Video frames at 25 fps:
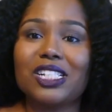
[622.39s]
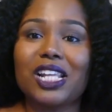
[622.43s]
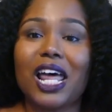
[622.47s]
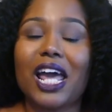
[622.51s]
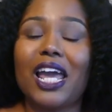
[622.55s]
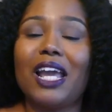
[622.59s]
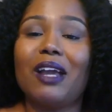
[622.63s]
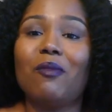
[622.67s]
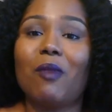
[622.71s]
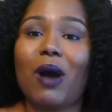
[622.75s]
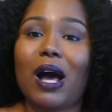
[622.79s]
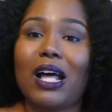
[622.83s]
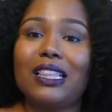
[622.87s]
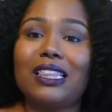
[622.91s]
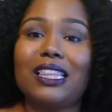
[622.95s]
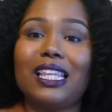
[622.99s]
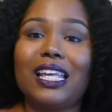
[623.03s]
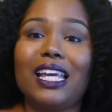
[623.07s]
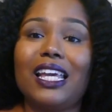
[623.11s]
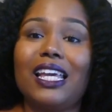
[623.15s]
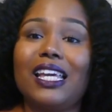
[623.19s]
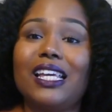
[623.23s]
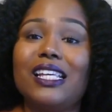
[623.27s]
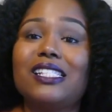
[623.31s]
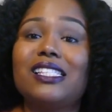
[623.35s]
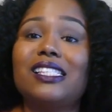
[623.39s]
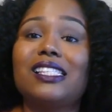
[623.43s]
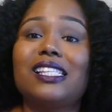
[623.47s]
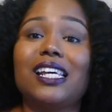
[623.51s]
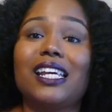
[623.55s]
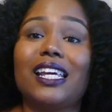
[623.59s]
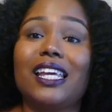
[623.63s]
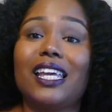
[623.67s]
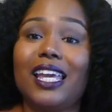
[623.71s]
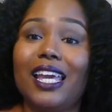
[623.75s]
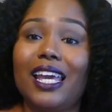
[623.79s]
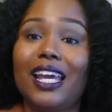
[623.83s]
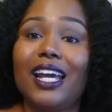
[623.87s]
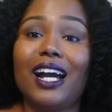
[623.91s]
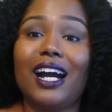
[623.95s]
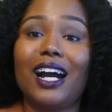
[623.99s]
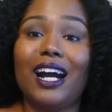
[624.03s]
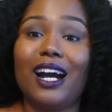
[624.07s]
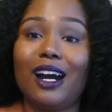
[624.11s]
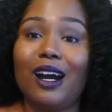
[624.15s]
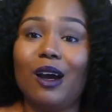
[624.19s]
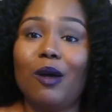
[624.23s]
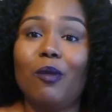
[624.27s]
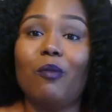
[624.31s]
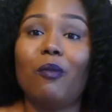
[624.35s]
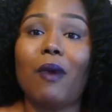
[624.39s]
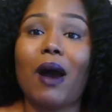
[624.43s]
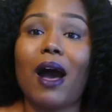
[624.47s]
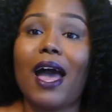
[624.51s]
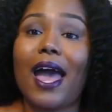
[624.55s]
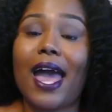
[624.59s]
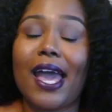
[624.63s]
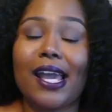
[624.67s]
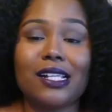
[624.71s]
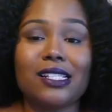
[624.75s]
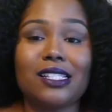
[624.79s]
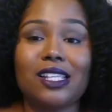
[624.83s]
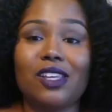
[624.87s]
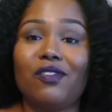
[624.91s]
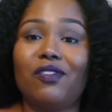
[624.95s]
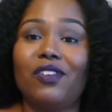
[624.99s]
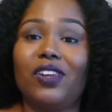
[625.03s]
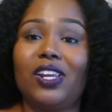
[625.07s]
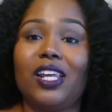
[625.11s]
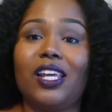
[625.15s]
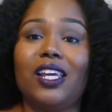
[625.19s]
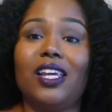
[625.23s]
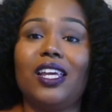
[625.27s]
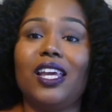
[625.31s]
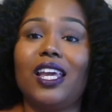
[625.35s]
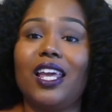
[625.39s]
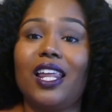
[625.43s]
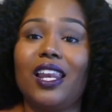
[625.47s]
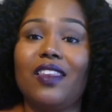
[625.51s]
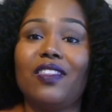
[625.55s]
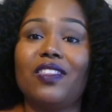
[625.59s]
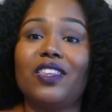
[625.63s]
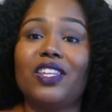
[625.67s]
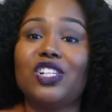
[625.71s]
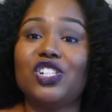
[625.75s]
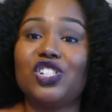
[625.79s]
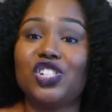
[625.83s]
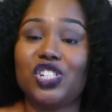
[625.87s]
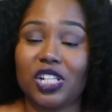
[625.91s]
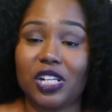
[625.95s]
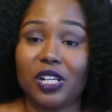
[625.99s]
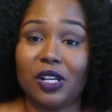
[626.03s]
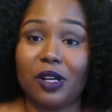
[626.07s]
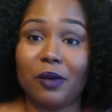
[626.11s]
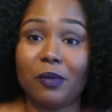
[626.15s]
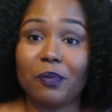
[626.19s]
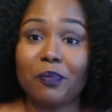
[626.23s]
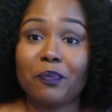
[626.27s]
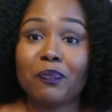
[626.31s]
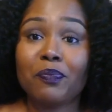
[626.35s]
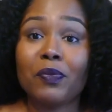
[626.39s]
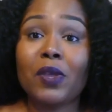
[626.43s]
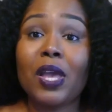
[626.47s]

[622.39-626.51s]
like my thing is to kick up my activity in the gym,